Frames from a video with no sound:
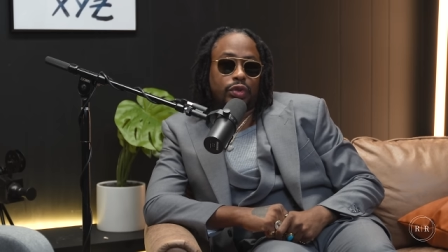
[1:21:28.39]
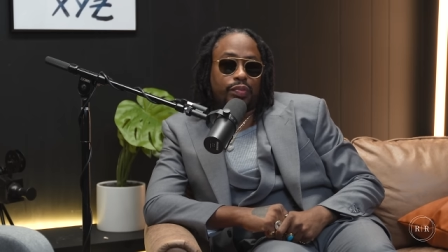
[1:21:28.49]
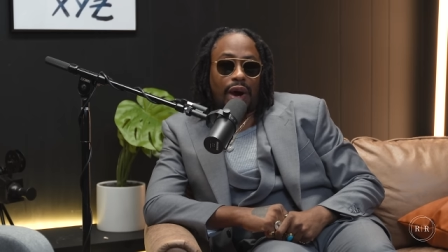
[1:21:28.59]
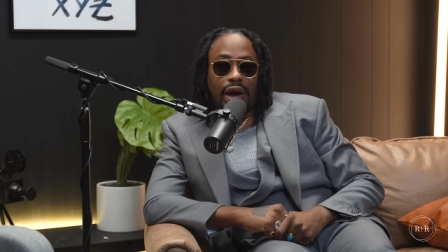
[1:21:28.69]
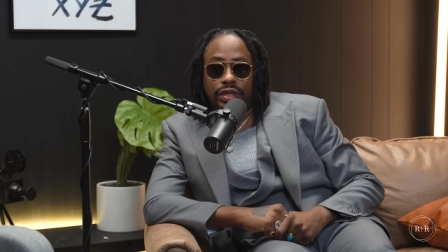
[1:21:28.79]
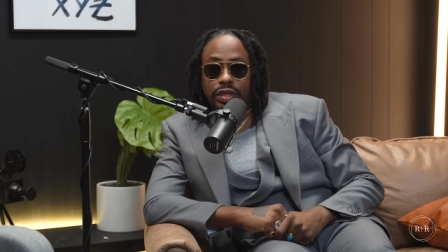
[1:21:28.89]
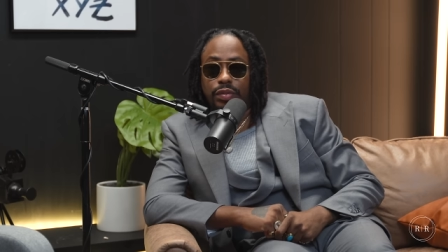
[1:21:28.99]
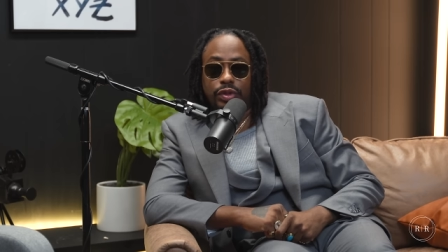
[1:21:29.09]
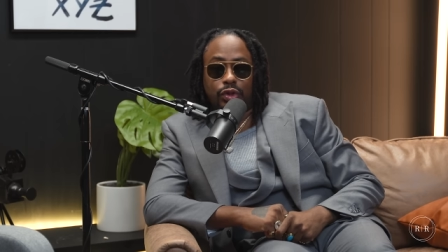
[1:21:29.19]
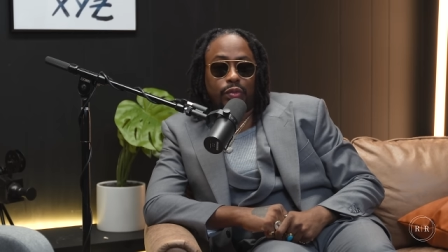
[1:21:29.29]
are probably some
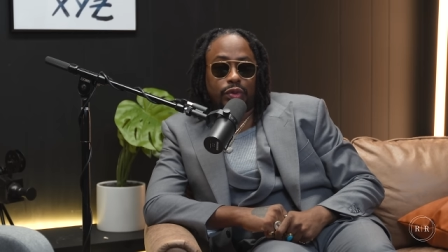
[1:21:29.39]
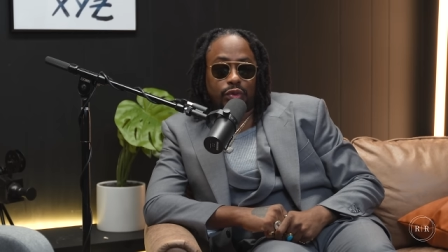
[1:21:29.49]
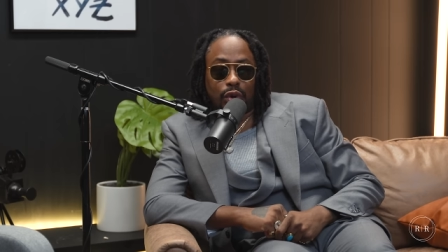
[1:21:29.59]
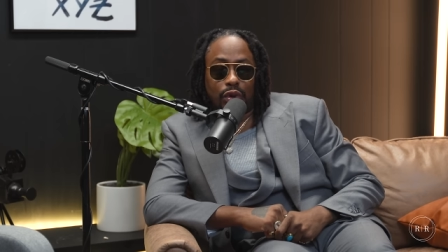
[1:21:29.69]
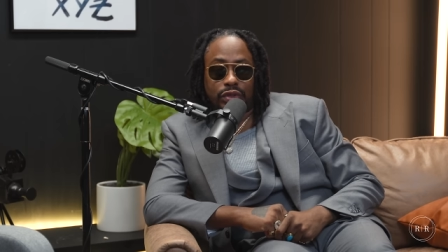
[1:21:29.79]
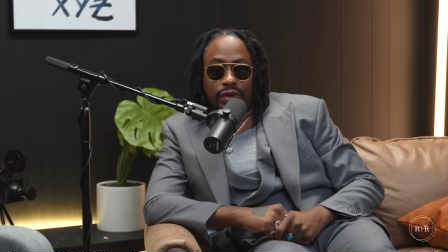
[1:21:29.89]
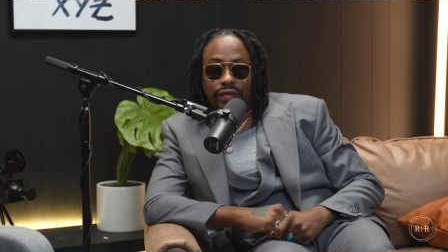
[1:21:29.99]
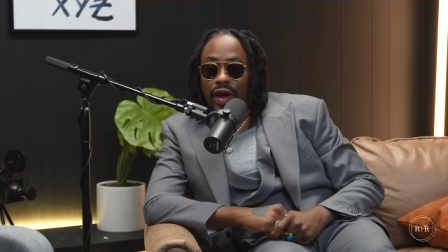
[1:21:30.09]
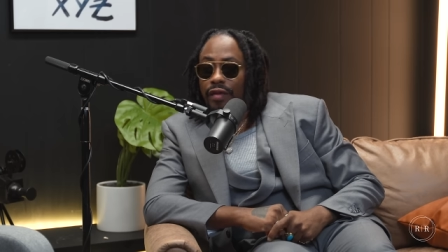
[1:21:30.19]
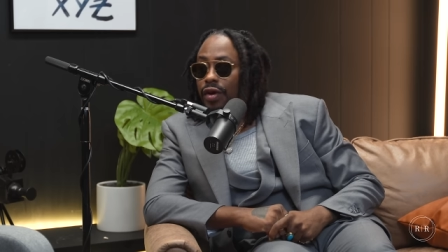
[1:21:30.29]
of the dopest words I've
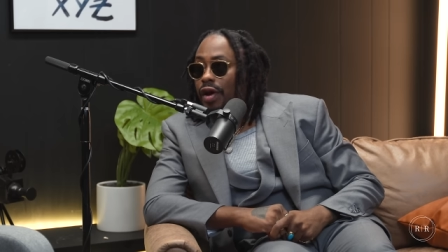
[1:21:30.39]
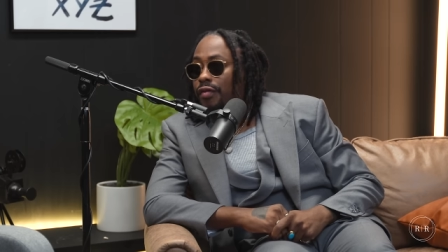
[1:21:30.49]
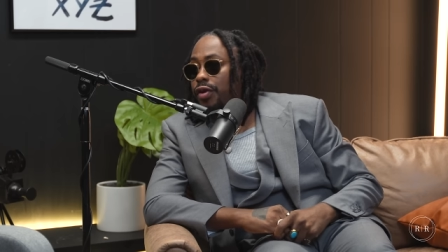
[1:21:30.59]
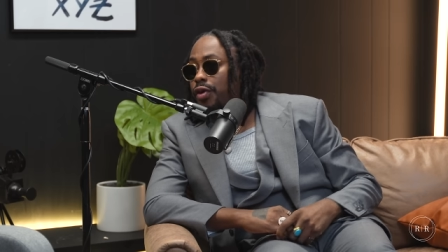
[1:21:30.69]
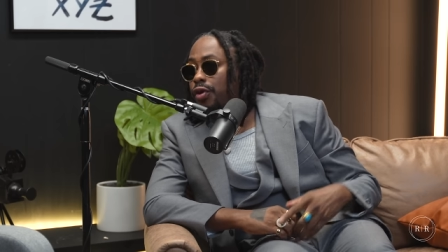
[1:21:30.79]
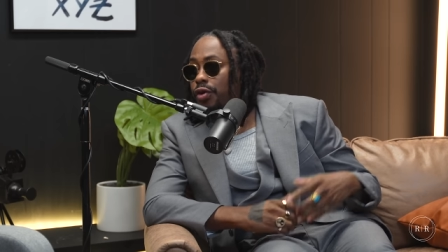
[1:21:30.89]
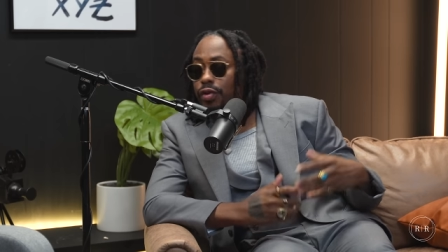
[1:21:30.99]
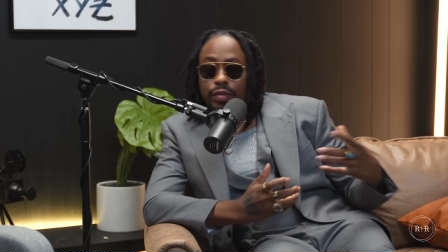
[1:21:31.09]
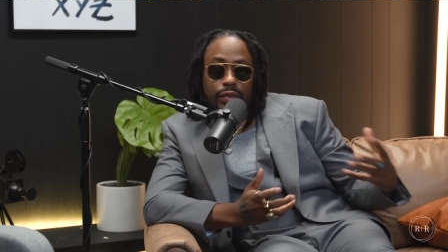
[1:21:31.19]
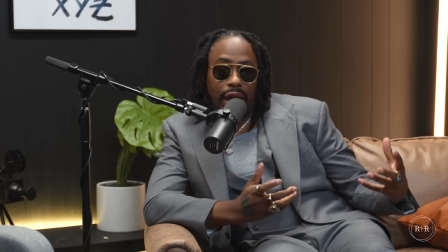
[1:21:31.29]
ever heard.
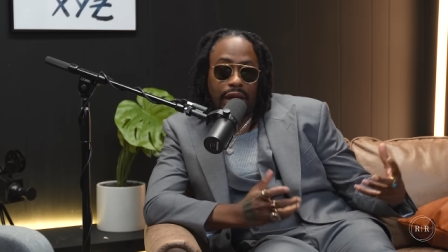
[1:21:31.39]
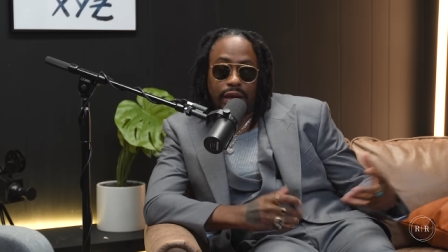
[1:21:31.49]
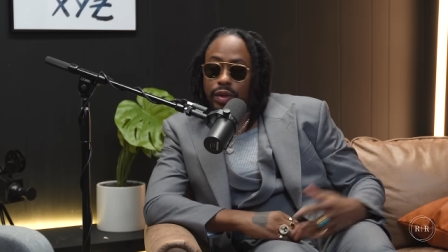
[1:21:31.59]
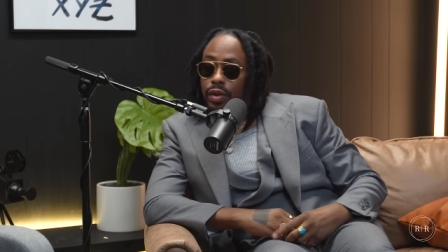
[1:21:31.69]
Like,